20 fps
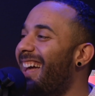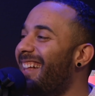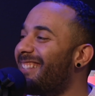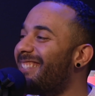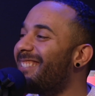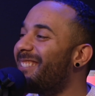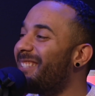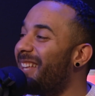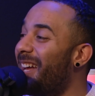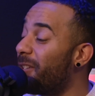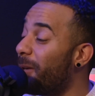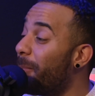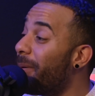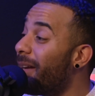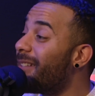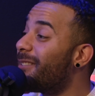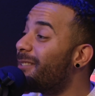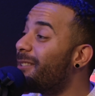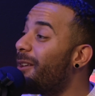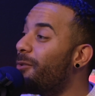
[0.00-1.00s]
That's
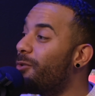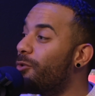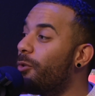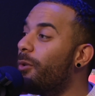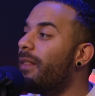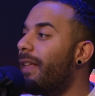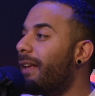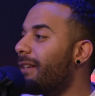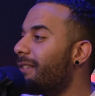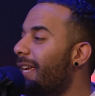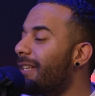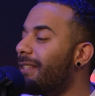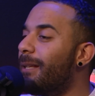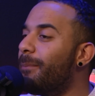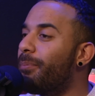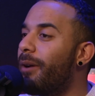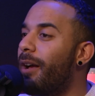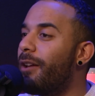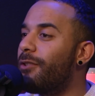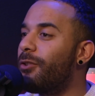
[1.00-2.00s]
but it's so true. And like
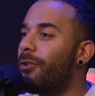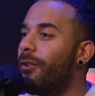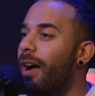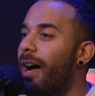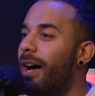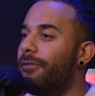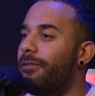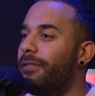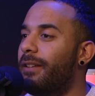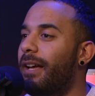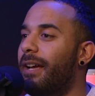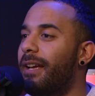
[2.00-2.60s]
take the pressure off.